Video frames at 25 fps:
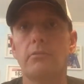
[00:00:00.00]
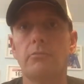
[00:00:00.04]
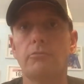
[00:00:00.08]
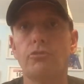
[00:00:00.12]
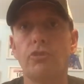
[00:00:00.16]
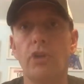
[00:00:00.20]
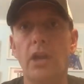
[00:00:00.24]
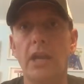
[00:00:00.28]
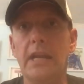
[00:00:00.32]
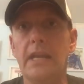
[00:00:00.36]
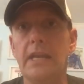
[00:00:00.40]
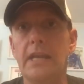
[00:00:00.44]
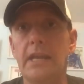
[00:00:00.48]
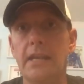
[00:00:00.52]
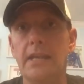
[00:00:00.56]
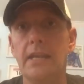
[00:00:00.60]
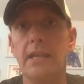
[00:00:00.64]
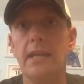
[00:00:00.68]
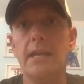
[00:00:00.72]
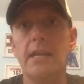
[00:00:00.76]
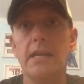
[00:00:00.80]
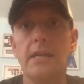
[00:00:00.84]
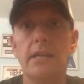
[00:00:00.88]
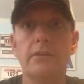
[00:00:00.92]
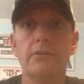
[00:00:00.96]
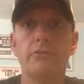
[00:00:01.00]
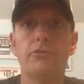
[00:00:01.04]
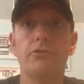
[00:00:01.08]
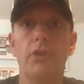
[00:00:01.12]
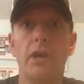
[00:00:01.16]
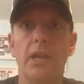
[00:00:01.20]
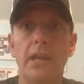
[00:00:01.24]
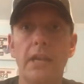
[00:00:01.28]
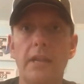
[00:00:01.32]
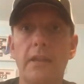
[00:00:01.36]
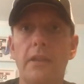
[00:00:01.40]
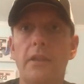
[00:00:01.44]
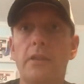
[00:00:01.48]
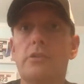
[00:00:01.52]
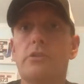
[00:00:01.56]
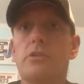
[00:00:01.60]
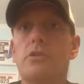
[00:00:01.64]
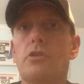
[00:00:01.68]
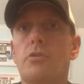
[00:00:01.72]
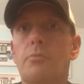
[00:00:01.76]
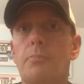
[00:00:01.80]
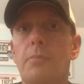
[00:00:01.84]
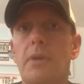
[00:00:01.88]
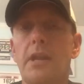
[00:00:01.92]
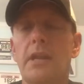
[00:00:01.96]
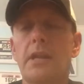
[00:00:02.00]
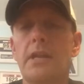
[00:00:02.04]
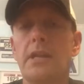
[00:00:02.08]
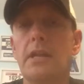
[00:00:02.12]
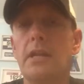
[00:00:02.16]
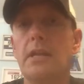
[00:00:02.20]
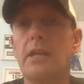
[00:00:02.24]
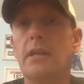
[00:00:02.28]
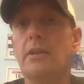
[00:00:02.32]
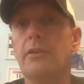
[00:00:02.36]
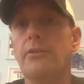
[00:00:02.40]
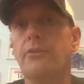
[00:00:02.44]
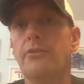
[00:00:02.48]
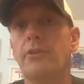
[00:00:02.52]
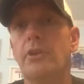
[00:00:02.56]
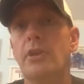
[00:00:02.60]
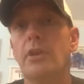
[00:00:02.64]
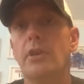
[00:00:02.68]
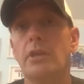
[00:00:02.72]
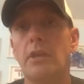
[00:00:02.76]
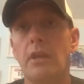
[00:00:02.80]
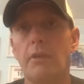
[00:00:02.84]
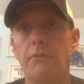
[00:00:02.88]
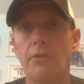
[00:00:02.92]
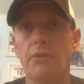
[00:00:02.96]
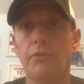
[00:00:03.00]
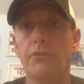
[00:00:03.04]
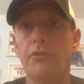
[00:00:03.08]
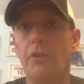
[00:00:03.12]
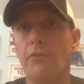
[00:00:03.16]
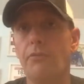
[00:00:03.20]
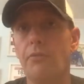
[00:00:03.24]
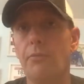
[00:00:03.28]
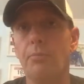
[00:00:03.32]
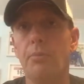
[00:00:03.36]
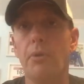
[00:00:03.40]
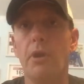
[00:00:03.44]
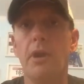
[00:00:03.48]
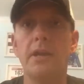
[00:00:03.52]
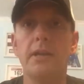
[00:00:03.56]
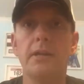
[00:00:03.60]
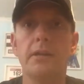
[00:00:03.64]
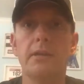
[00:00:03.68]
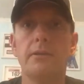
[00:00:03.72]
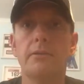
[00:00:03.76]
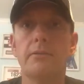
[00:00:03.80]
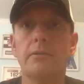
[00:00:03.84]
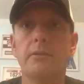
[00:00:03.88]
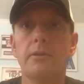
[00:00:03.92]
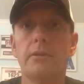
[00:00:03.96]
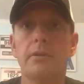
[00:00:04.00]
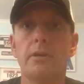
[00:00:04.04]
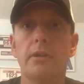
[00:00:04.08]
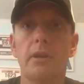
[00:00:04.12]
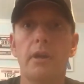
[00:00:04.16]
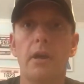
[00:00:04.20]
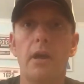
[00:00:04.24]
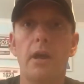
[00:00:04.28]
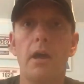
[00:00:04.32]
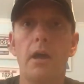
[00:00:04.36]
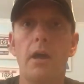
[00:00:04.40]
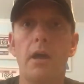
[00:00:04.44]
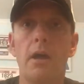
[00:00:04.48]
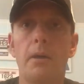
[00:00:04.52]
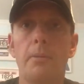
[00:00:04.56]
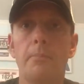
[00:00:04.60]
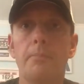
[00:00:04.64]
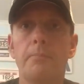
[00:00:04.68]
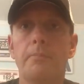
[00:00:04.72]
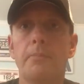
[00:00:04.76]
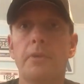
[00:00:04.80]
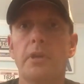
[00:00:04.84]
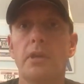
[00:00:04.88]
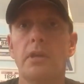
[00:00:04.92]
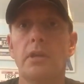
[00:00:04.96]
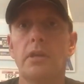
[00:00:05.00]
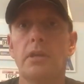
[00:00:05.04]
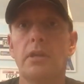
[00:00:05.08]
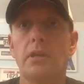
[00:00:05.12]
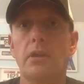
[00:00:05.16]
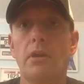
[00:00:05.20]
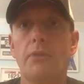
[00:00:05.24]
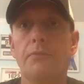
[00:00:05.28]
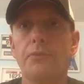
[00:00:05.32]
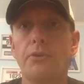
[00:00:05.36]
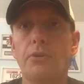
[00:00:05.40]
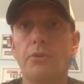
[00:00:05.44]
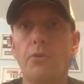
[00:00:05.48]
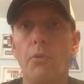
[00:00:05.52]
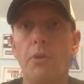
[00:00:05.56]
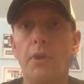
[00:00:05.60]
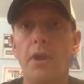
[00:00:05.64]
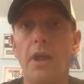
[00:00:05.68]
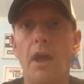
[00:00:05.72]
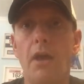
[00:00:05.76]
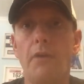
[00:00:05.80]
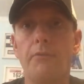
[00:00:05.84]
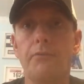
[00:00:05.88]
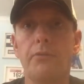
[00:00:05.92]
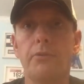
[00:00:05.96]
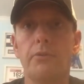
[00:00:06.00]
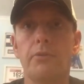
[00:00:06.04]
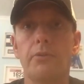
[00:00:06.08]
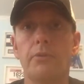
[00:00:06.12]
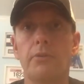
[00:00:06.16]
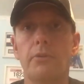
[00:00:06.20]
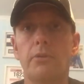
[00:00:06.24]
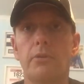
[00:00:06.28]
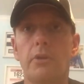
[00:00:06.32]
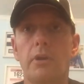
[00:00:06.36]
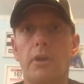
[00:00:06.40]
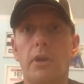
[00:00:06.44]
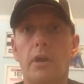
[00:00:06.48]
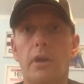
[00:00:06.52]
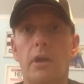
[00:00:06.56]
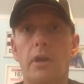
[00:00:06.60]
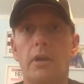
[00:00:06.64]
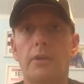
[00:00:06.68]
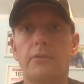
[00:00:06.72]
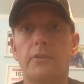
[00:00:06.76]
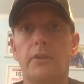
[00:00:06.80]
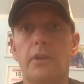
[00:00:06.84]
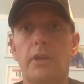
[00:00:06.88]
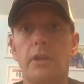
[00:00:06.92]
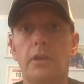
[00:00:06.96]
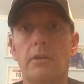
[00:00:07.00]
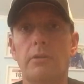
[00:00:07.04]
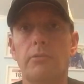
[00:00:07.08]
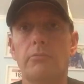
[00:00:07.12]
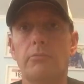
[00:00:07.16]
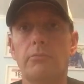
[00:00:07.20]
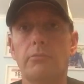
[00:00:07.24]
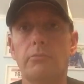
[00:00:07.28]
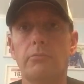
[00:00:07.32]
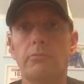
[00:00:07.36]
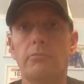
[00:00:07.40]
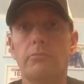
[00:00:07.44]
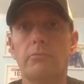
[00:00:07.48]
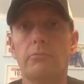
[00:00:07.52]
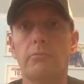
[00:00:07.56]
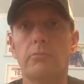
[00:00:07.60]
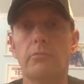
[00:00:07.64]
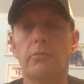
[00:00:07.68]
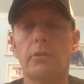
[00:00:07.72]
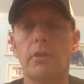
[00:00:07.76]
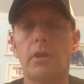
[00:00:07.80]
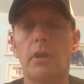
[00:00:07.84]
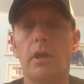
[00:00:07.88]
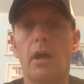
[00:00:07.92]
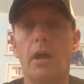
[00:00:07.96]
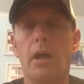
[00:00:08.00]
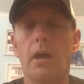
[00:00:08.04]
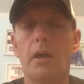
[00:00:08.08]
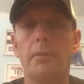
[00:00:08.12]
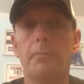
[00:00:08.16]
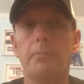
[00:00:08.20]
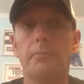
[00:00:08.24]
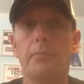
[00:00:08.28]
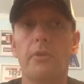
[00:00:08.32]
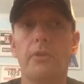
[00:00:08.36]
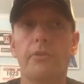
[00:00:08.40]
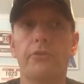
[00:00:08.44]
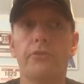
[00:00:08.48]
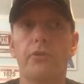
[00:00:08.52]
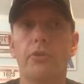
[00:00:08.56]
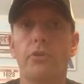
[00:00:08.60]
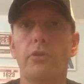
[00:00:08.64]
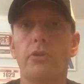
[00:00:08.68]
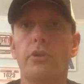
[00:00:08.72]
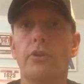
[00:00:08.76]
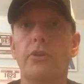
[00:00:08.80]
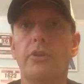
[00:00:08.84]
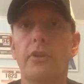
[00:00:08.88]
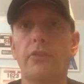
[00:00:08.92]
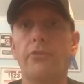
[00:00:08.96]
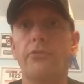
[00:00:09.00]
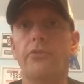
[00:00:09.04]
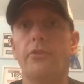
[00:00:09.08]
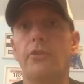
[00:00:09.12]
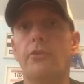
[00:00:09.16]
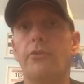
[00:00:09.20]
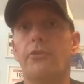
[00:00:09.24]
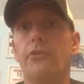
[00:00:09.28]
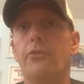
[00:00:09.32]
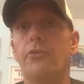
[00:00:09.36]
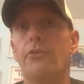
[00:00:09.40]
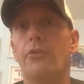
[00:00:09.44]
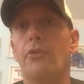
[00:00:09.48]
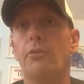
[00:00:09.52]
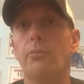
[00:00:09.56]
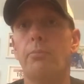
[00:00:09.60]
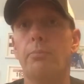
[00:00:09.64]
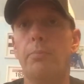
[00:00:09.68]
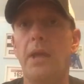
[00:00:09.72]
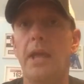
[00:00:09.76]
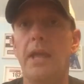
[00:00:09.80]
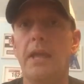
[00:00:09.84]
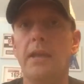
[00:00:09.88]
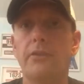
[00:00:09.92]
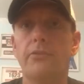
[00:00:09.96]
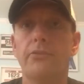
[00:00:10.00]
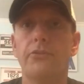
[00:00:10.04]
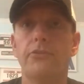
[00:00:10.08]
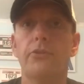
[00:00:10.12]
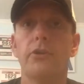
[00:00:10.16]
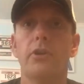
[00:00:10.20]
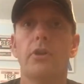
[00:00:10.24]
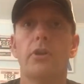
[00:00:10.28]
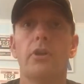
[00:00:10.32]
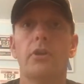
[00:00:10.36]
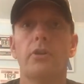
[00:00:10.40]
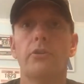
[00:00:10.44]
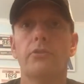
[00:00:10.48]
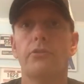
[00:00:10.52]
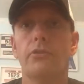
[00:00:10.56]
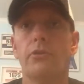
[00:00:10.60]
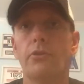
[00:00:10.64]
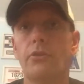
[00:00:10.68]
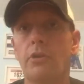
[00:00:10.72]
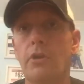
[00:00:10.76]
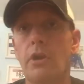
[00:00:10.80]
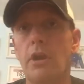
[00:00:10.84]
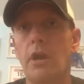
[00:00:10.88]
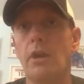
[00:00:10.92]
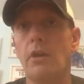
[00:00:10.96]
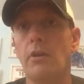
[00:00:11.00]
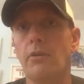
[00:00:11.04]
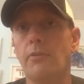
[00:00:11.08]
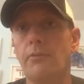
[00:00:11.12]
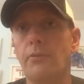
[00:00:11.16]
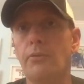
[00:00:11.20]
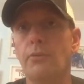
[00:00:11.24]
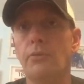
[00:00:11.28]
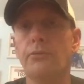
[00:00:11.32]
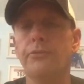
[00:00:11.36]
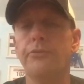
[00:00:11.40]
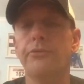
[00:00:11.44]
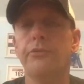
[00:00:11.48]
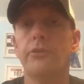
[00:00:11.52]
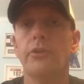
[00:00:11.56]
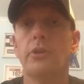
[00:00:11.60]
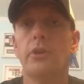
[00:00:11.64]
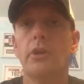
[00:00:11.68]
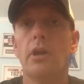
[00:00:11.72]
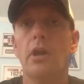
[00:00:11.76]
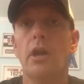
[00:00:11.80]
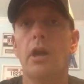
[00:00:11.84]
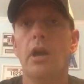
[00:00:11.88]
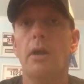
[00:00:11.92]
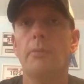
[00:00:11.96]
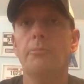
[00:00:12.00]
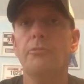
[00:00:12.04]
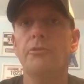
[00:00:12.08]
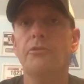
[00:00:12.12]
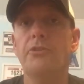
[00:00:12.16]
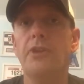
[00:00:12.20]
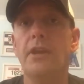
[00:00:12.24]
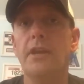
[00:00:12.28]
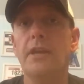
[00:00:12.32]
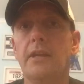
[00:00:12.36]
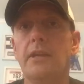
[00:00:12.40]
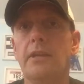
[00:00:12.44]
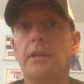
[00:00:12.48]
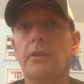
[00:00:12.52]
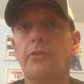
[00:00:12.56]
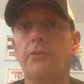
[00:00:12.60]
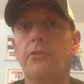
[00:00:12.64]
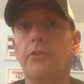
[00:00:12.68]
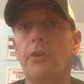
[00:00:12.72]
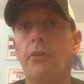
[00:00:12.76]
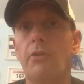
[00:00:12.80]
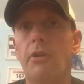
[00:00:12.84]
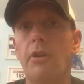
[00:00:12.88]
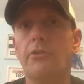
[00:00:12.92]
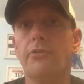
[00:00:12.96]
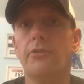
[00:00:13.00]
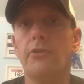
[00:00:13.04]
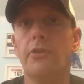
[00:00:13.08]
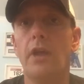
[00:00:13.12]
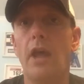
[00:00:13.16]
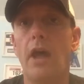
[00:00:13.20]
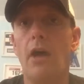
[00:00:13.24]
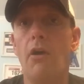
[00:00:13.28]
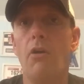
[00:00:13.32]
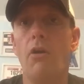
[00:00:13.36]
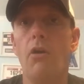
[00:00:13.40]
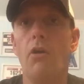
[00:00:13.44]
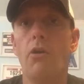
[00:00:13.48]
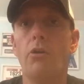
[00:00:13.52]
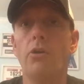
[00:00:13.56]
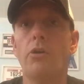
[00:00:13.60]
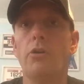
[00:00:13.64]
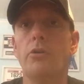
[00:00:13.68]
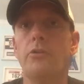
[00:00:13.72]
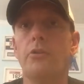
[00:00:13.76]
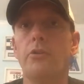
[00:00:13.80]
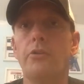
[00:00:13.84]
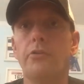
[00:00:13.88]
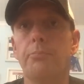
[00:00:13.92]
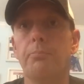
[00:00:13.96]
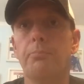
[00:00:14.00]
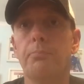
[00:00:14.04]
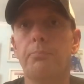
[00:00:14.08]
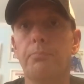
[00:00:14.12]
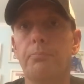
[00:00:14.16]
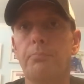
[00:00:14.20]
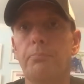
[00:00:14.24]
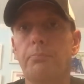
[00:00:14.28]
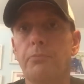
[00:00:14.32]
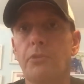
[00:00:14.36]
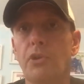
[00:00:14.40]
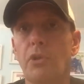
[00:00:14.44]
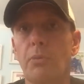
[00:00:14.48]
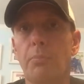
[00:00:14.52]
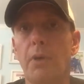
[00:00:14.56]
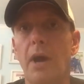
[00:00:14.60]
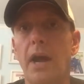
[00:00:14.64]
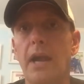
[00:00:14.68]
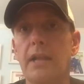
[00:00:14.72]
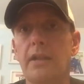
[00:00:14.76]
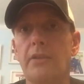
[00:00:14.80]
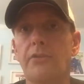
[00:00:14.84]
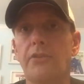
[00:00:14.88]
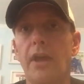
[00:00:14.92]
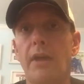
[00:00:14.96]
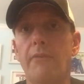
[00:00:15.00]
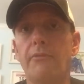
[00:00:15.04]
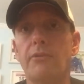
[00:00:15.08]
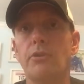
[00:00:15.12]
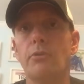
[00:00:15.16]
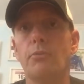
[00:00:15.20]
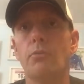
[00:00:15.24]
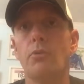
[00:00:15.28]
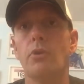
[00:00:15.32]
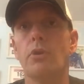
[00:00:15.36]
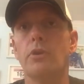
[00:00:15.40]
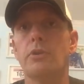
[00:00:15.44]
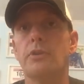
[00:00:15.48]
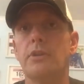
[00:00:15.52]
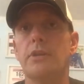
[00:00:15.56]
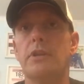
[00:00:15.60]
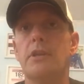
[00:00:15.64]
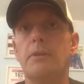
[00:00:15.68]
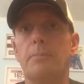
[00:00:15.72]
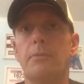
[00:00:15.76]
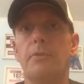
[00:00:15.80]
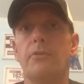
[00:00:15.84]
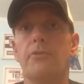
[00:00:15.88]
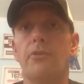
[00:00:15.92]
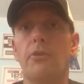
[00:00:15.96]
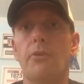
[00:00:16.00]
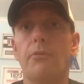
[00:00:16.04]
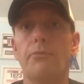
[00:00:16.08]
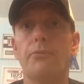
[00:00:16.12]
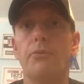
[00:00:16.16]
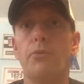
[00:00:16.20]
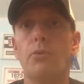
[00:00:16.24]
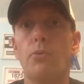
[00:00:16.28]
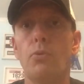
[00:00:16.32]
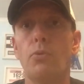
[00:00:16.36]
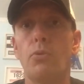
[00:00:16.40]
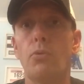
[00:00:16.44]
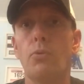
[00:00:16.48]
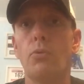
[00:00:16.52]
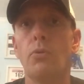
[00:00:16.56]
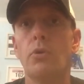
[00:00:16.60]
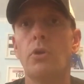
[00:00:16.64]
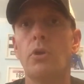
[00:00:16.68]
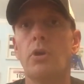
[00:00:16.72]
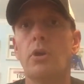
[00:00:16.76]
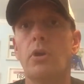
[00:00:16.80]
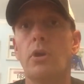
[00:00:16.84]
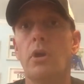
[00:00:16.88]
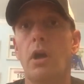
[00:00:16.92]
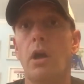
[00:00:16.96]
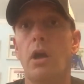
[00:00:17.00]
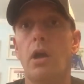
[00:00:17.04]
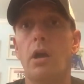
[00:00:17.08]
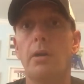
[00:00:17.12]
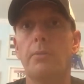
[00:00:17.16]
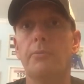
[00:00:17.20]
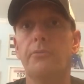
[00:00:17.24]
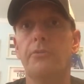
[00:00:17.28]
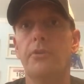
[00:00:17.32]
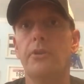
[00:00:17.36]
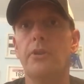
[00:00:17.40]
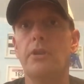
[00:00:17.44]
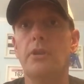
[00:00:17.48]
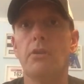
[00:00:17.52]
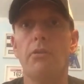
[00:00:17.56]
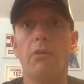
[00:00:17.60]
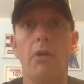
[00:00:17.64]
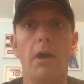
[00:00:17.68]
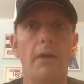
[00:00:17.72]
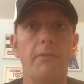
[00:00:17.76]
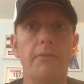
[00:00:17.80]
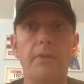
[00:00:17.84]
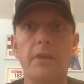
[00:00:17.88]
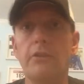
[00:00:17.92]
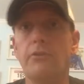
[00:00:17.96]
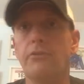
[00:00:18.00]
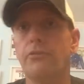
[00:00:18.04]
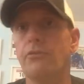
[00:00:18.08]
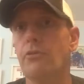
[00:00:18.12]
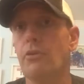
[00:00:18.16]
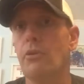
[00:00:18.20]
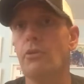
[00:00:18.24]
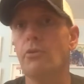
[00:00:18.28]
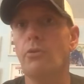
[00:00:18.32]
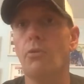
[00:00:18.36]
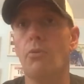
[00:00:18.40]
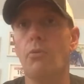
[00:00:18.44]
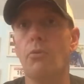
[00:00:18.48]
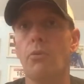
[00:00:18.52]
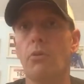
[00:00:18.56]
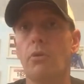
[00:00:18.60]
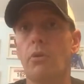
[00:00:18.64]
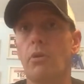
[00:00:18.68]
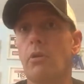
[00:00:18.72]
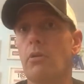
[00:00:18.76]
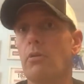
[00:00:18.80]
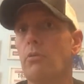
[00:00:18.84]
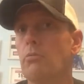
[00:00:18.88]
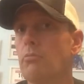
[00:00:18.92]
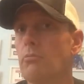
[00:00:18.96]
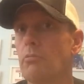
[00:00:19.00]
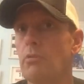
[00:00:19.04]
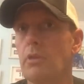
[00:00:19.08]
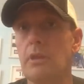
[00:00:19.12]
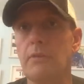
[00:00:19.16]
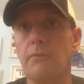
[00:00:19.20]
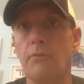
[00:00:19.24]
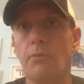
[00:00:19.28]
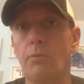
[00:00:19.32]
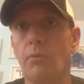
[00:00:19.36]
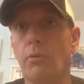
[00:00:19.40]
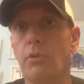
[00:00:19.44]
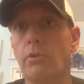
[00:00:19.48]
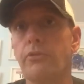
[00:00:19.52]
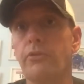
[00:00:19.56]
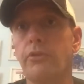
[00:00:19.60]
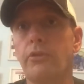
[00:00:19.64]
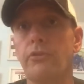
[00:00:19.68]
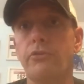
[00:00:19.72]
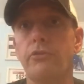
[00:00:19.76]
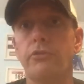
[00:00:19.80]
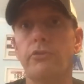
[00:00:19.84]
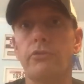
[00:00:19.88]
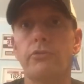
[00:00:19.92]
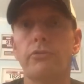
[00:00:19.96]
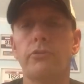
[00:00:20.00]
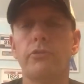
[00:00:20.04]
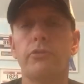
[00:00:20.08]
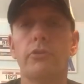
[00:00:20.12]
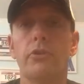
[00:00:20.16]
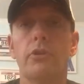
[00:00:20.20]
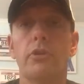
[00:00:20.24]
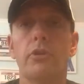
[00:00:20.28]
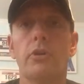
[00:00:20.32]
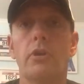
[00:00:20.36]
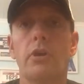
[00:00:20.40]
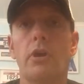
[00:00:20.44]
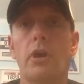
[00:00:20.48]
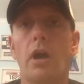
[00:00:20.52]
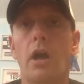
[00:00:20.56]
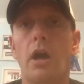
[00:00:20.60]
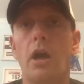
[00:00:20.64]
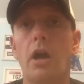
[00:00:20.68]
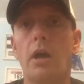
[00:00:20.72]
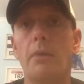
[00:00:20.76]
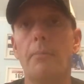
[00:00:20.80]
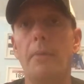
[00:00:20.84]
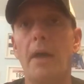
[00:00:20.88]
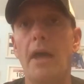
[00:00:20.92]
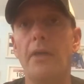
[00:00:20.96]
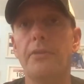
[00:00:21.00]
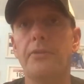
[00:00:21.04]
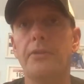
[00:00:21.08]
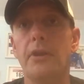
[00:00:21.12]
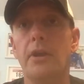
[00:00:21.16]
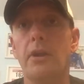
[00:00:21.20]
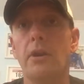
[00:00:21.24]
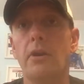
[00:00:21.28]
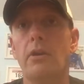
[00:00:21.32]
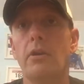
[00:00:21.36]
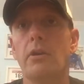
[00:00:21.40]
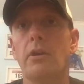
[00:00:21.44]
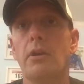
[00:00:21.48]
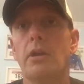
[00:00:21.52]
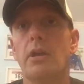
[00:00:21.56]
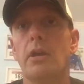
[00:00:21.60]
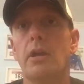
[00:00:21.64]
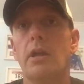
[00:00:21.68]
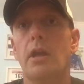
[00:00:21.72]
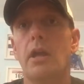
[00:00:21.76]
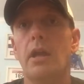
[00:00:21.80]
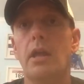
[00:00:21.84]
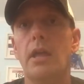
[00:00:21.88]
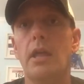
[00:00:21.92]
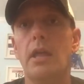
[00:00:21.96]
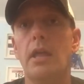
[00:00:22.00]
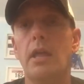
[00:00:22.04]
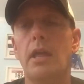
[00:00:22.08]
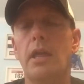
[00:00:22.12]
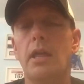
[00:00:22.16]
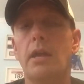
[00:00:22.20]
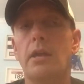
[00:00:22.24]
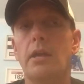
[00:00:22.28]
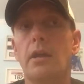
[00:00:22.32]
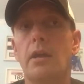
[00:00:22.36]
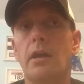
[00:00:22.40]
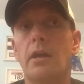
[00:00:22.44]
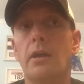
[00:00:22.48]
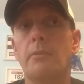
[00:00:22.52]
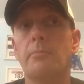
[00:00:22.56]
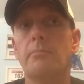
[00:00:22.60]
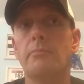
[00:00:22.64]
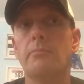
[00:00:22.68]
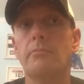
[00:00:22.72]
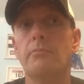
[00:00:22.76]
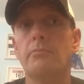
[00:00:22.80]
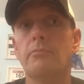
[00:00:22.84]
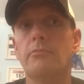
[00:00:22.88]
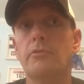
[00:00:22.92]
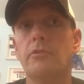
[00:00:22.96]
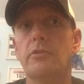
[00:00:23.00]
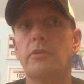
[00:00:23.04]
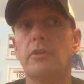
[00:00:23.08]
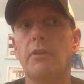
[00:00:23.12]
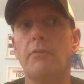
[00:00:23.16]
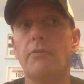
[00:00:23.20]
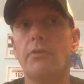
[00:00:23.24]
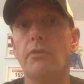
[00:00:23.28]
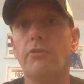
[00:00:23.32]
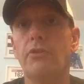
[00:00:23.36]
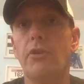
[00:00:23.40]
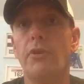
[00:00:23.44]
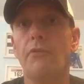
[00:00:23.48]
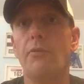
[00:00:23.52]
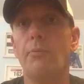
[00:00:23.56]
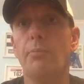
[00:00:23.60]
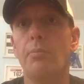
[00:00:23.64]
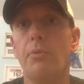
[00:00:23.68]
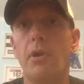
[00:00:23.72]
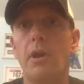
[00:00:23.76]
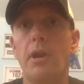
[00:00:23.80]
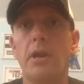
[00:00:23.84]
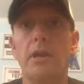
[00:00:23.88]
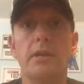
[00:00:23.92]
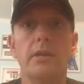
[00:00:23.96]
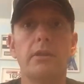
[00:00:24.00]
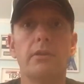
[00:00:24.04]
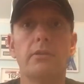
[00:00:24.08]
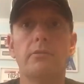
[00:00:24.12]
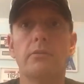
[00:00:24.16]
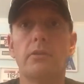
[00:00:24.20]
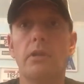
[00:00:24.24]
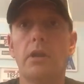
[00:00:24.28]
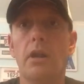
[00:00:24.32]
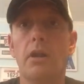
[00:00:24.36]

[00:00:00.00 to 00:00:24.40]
training in the heat, training in the humidity. Is give yourself a break. If you're going out to hit a certain distance, a certain pace, certain intervals, just into consideration how hard your body is having to work to keep itself cool, so that you don't have heat stroke or even worse issues out there. And give yourself a break.